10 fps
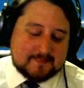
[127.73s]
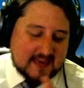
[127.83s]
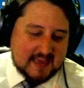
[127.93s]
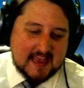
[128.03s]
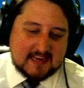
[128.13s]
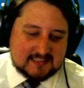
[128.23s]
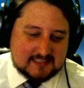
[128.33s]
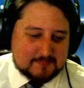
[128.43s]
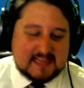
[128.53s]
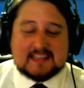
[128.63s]
I hate
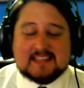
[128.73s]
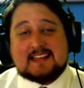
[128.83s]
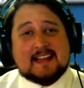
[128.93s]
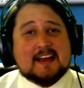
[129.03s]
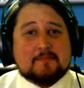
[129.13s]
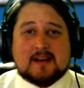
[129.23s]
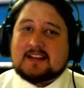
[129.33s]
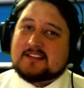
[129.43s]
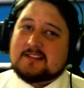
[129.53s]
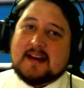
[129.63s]
to be the sellout, but I
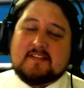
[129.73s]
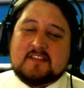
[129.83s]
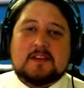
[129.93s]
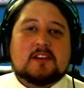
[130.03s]
do have to be.